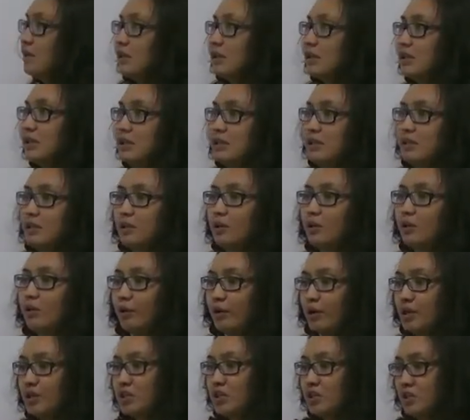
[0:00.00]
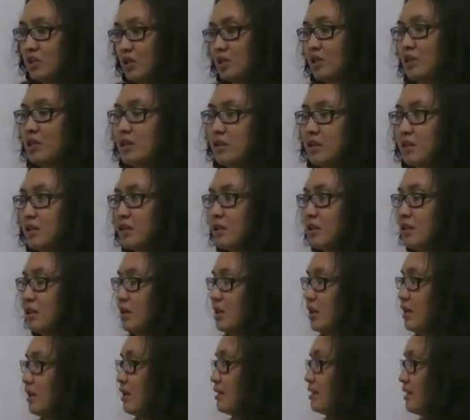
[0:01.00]
the question
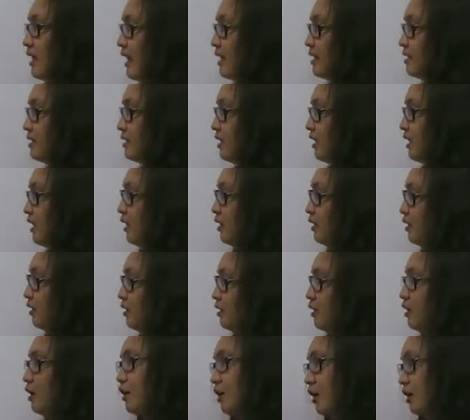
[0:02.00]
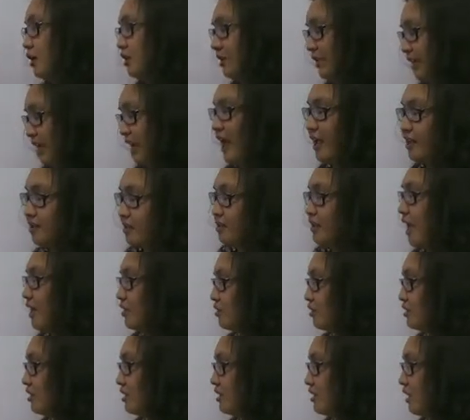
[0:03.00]
is asking, it
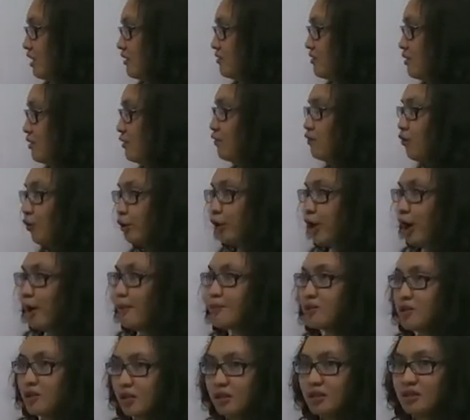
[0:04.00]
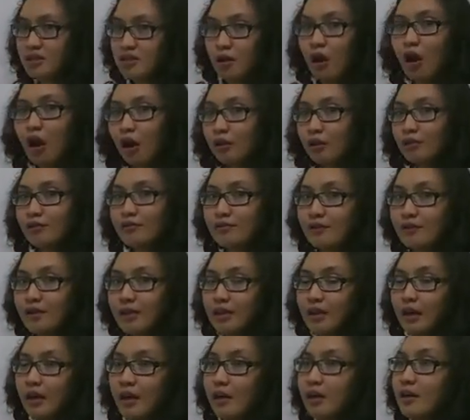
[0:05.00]
actually gives you 4 options, all of it
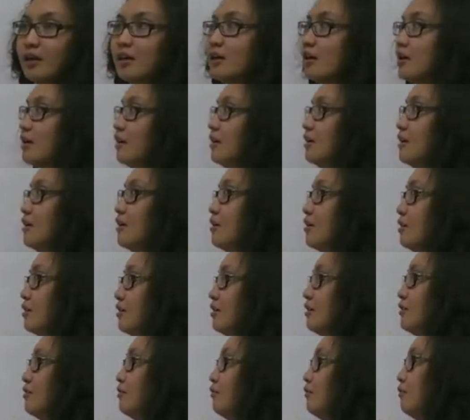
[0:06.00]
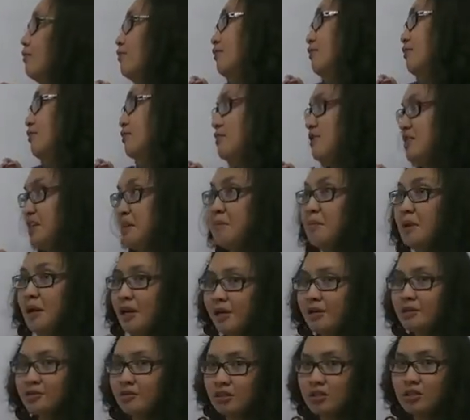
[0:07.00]
are similar
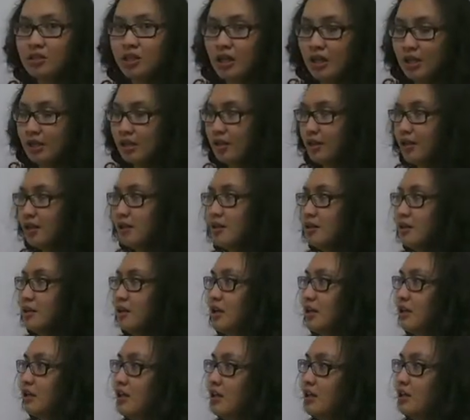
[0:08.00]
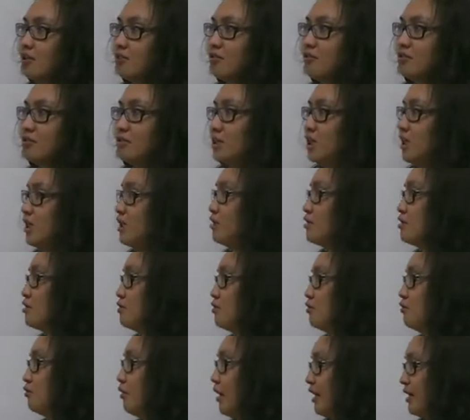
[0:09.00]
to each other, and then you need
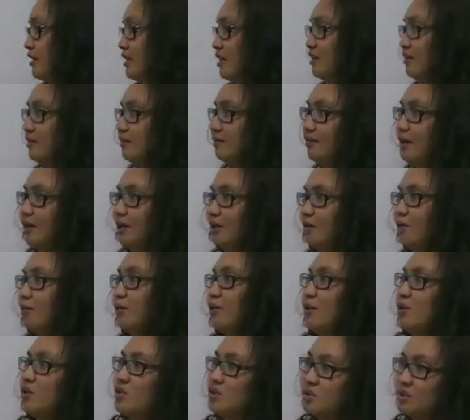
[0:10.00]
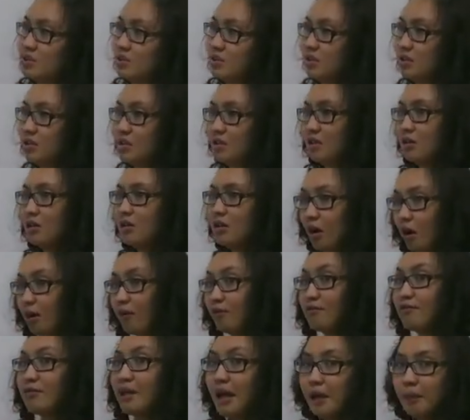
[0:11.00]
to identify which of
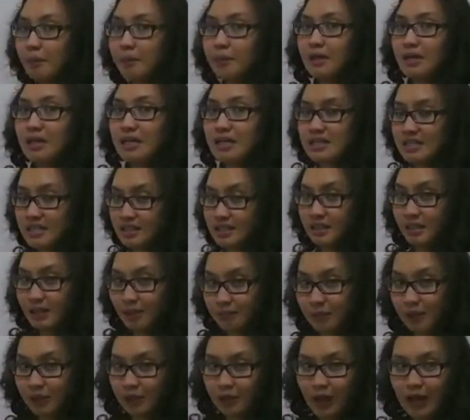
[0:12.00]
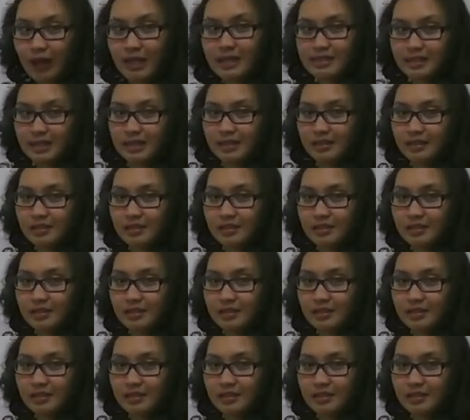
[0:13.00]
them is the amino acid.